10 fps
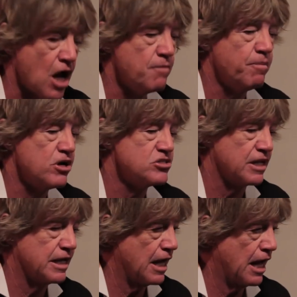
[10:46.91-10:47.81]
I
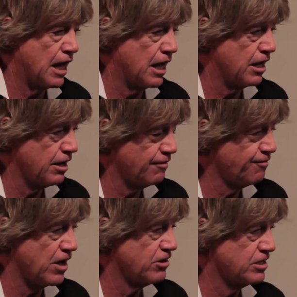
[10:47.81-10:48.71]
personally
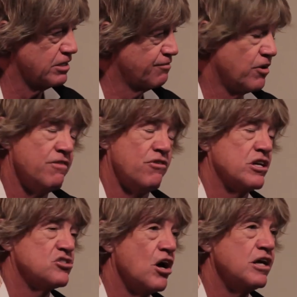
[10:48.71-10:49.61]
found it very, very
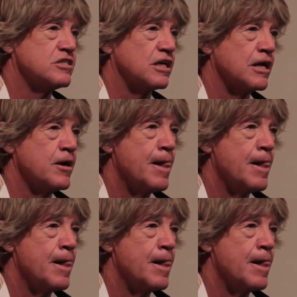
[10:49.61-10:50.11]
exciting.